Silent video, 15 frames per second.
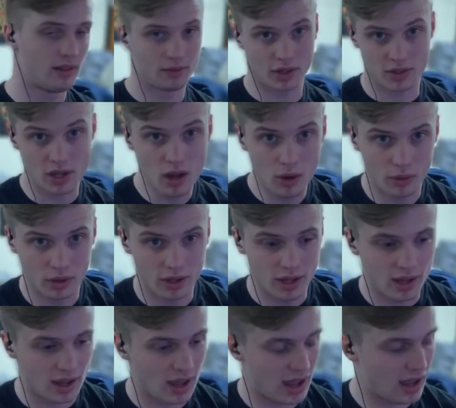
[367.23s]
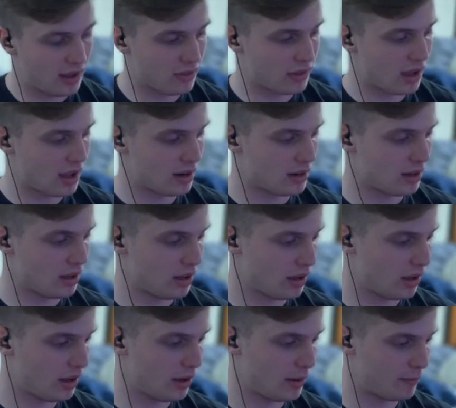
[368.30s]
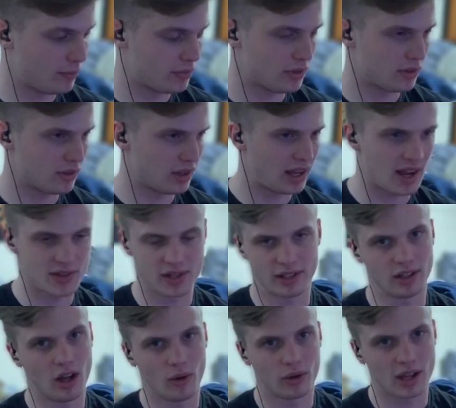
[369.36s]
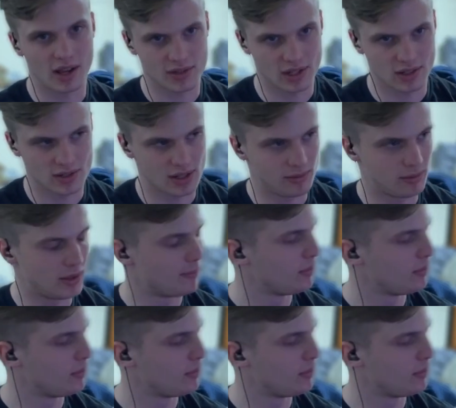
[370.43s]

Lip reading: Let's go. And then the guy's like, no, God's gonna save me.